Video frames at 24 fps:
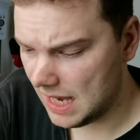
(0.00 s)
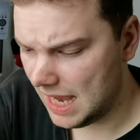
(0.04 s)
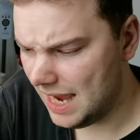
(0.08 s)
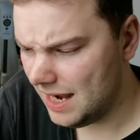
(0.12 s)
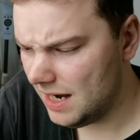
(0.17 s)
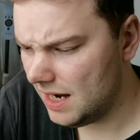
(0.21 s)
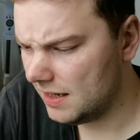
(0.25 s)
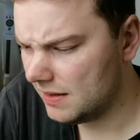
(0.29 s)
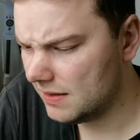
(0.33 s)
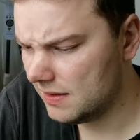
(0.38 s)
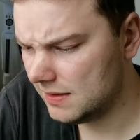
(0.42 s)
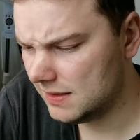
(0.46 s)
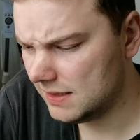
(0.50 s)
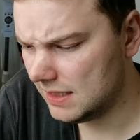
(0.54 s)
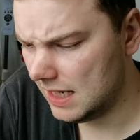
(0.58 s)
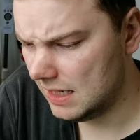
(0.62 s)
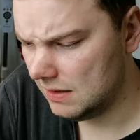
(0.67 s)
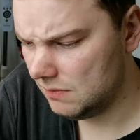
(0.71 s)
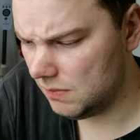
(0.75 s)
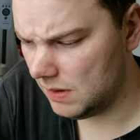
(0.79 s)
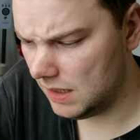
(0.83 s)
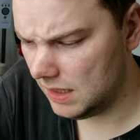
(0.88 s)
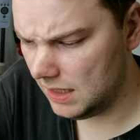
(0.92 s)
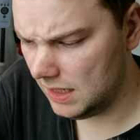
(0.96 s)
I like the
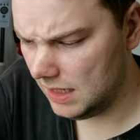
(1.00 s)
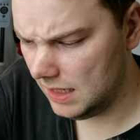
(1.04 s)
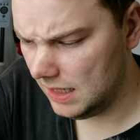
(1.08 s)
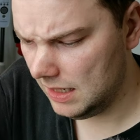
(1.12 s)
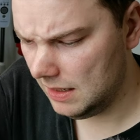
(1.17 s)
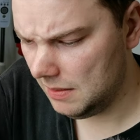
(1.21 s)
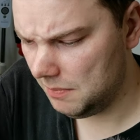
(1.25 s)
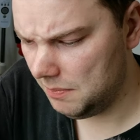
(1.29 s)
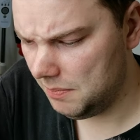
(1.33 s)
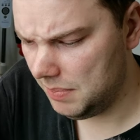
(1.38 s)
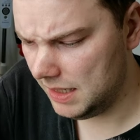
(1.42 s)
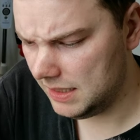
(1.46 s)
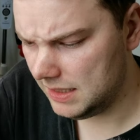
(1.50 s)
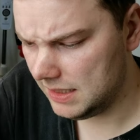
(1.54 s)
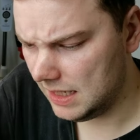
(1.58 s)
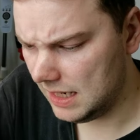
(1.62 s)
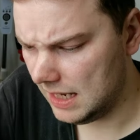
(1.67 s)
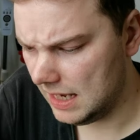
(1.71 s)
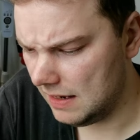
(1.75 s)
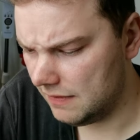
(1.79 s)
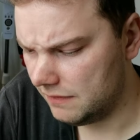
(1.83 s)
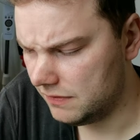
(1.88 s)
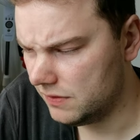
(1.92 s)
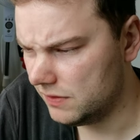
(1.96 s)
side one better,
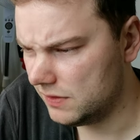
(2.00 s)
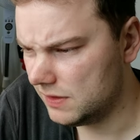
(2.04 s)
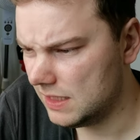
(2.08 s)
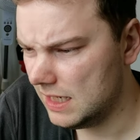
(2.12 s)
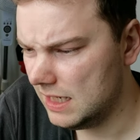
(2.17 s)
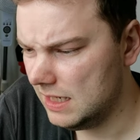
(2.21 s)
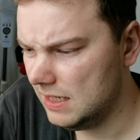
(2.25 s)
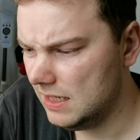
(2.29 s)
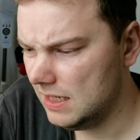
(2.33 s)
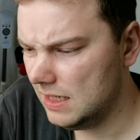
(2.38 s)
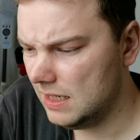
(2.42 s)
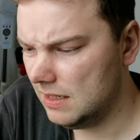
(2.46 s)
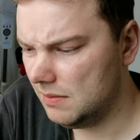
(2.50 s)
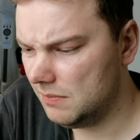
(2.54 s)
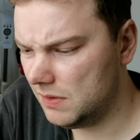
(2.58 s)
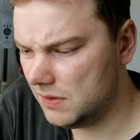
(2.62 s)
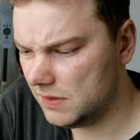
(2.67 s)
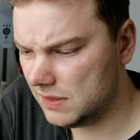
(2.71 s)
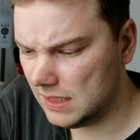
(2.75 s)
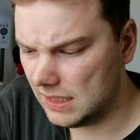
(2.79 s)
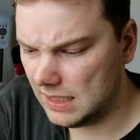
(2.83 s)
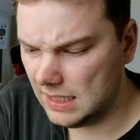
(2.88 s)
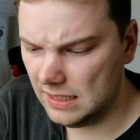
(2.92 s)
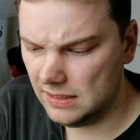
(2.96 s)
I have to say,
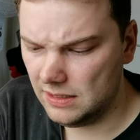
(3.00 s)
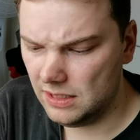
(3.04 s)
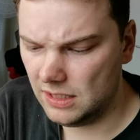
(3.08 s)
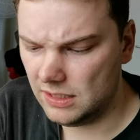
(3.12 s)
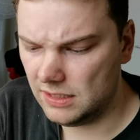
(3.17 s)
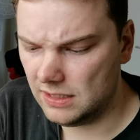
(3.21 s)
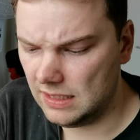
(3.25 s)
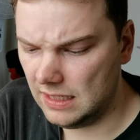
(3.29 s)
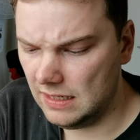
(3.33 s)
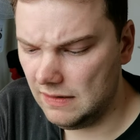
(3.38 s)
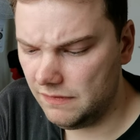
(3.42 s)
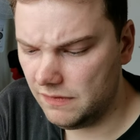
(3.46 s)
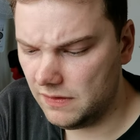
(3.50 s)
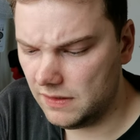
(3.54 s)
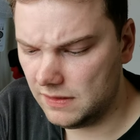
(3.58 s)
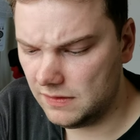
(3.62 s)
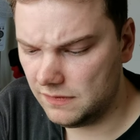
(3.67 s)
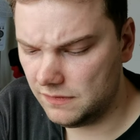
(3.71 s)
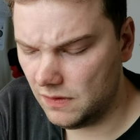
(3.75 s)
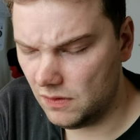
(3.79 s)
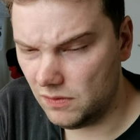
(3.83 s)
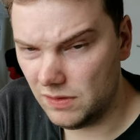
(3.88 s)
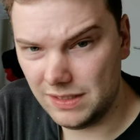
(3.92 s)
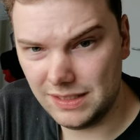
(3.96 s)
because I can just, if
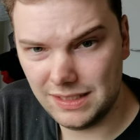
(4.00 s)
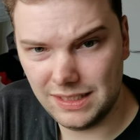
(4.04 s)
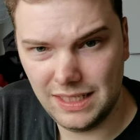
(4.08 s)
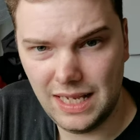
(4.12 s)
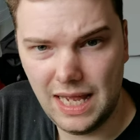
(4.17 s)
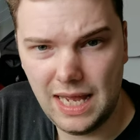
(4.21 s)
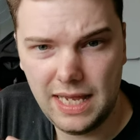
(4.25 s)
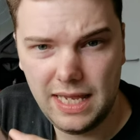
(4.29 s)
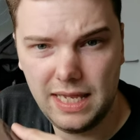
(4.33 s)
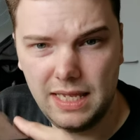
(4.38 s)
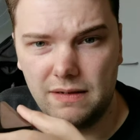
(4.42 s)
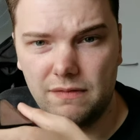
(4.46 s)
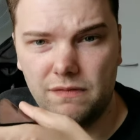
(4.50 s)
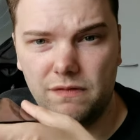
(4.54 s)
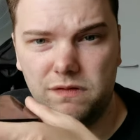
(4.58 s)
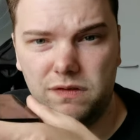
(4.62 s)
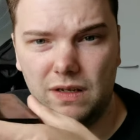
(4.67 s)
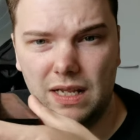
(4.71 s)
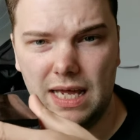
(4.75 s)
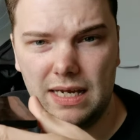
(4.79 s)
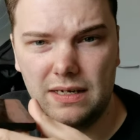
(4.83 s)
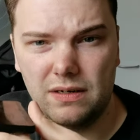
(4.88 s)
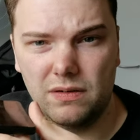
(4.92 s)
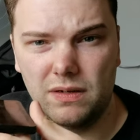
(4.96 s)
this phone is lying
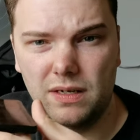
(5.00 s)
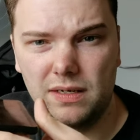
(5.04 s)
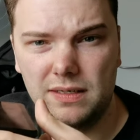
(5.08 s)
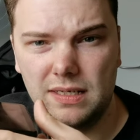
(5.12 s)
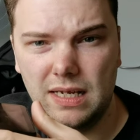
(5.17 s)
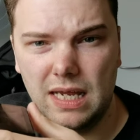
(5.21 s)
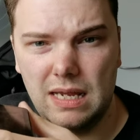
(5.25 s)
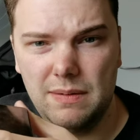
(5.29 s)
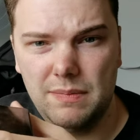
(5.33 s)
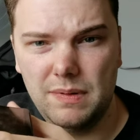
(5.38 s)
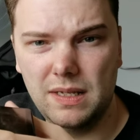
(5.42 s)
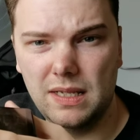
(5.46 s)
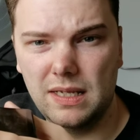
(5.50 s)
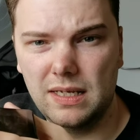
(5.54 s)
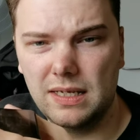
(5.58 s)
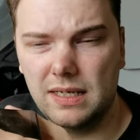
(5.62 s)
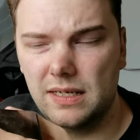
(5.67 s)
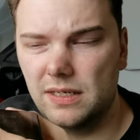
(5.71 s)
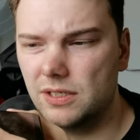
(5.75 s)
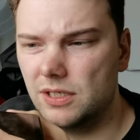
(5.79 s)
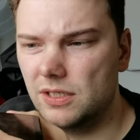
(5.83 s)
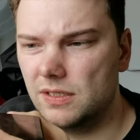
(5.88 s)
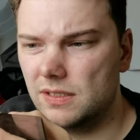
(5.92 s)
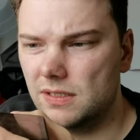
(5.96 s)
flat on the table, I
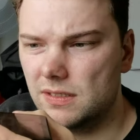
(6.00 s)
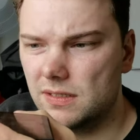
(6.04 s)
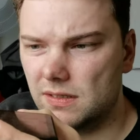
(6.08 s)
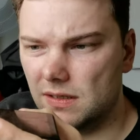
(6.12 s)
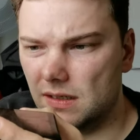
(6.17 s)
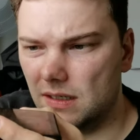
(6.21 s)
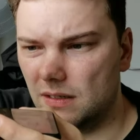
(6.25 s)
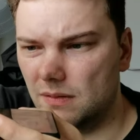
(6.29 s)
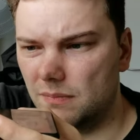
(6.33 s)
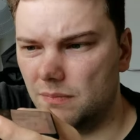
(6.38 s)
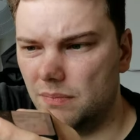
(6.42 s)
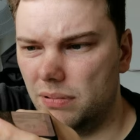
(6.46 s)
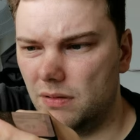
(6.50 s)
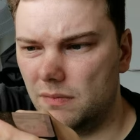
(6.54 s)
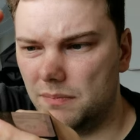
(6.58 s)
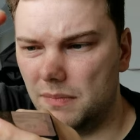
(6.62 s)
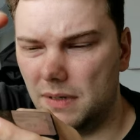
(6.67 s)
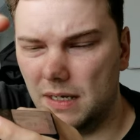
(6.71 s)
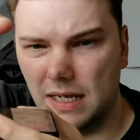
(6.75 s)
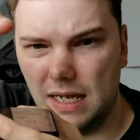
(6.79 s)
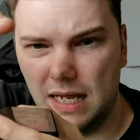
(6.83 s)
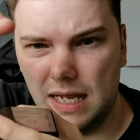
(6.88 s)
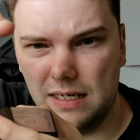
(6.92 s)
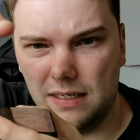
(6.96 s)
can just like put
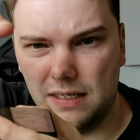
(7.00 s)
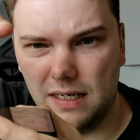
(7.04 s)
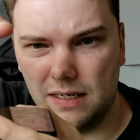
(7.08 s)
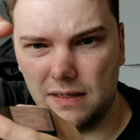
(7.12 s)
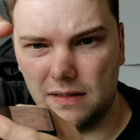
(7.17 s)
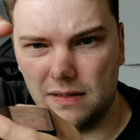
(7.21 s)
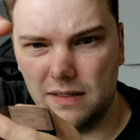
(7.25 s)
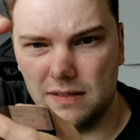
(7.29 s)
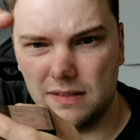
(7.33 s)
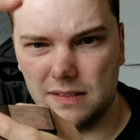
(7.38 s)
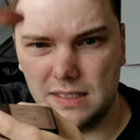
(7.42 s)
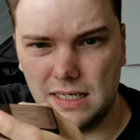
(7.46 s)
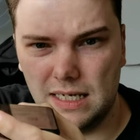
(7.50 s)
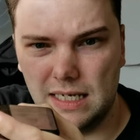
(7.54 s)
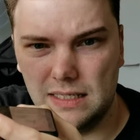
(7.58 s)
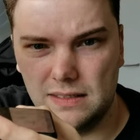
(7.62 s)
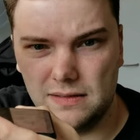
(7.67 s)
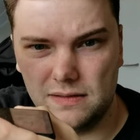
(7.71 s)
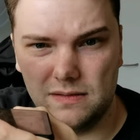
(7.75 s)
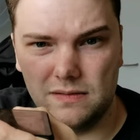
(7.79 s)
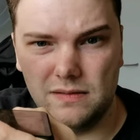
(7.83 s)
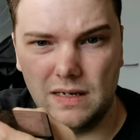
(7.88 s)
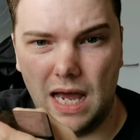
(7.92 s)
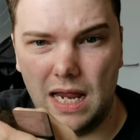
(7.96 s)
my hand like this
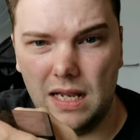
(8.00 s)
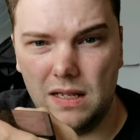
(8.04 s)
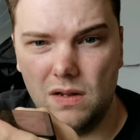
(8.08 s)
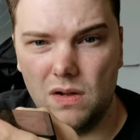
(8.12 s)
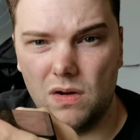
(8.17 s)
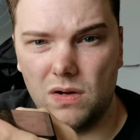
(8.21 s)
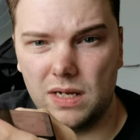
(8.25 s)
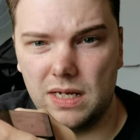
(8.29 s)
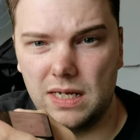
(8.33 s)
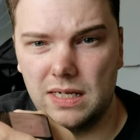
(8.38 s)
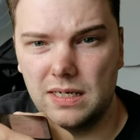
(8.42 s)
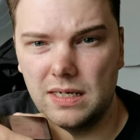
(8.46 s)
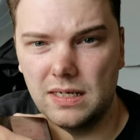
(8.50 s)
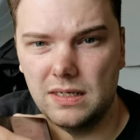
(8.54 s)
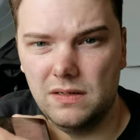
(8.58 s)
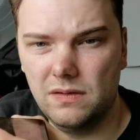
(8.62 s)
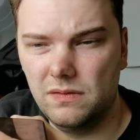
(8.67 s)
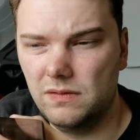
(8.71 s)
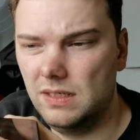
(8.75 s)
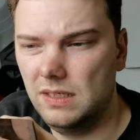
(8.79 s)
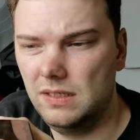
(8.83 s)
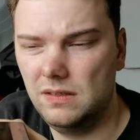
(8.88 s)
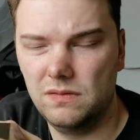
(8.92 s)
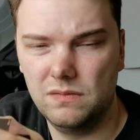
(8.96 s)
and unlock it. I
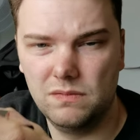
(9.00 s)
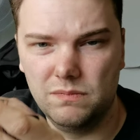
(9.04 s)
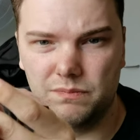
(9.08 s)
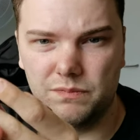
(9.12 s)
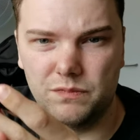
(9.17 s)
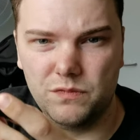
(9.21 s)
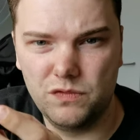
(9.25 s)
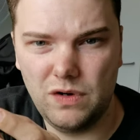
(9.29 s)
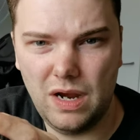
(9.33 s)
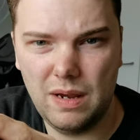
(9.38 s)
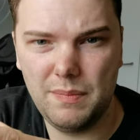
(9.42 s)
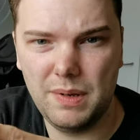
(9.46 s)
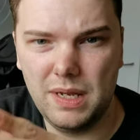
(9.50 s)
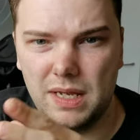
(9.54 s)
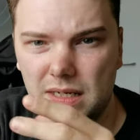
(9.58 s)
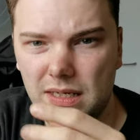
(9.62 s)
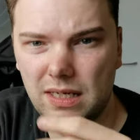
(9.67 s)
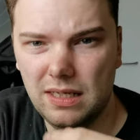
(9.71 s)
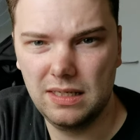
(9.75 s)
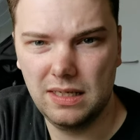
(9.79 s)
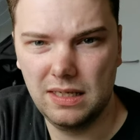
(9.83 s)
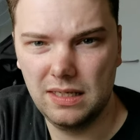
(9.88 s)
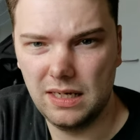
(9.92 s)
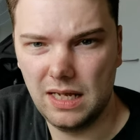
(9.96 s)
don't need to grab
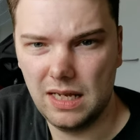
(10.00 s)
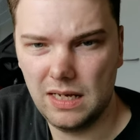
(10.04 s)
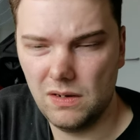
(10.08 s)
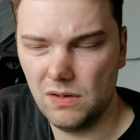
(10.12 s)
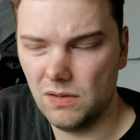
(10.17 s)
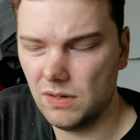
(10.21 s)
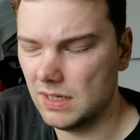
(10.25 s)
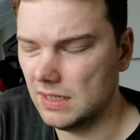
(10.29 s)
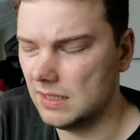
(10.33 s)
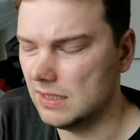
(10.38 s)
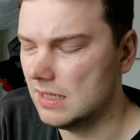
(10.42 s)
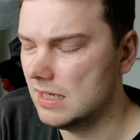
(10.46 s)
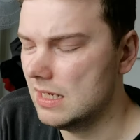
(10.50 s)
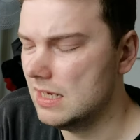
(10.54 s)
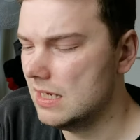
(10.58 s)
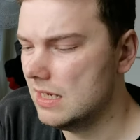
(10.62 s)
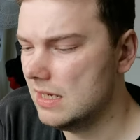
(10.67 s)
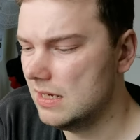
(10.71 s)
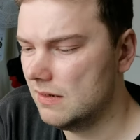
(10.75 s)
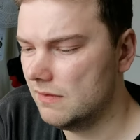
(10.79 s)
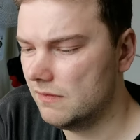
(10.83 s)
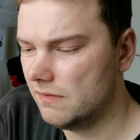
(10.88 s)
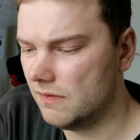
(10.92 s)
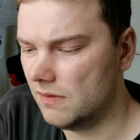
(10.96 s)
it and then unlock it
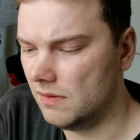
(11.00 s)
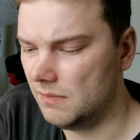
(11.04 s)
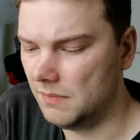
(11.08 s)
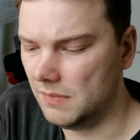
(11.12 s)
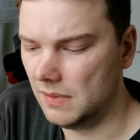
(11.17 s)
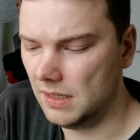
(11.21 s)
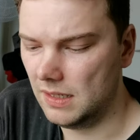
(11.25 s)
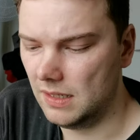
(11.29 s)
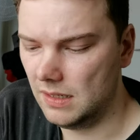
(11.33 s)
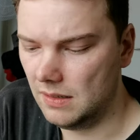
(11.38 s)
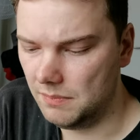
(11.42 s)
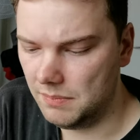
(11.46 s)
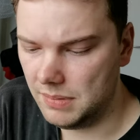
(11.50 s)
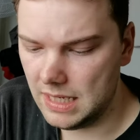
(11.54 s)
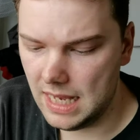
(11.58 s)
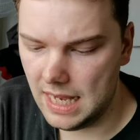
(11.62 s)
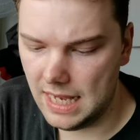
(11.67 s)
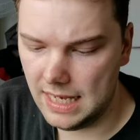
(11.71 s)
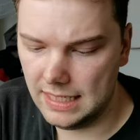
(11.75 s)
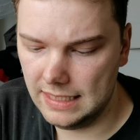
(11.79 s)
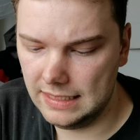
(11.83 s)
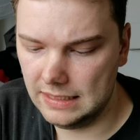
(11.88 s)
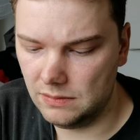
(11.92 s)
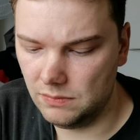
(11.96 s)
from uh,
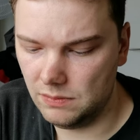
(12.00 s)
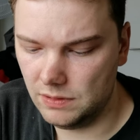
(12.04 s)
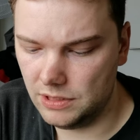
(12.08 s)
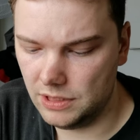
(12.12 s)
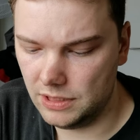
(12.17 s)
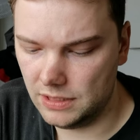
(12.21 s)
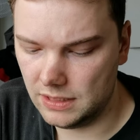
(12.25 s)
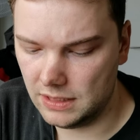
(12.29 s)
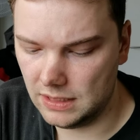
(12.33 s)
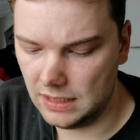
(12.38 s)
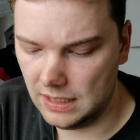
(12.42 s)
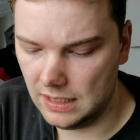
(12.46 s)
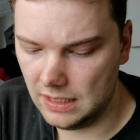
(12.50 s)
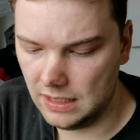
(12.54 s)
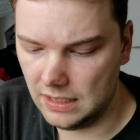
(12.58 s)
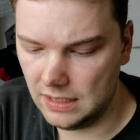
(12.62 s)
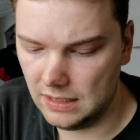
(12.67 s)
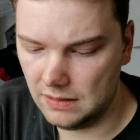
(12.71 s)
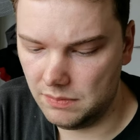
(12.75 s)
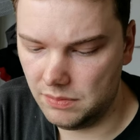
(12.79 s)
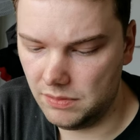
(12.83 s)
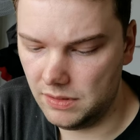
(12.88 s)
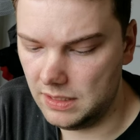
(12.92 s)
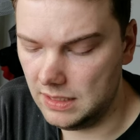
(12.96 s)
behind, which is, I
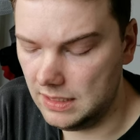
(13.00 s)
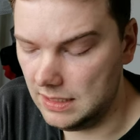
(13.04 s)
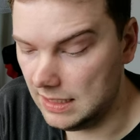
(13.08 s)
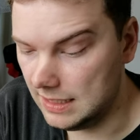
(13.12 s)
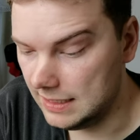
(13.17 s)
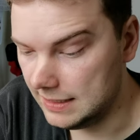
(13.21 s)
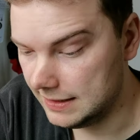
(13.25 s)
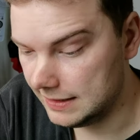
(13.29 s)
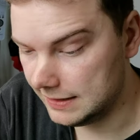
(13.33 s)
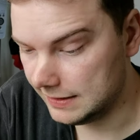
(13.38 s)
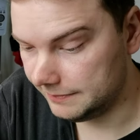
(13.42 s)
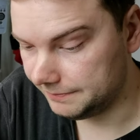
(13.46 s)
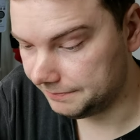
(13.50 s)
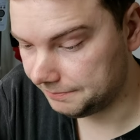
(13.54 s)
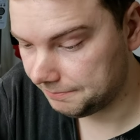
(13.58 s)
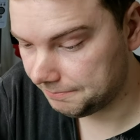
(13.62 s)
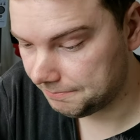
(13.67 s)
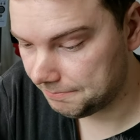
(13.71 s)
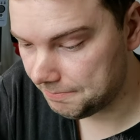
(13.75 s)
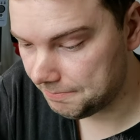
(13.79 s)
think, pretty nice.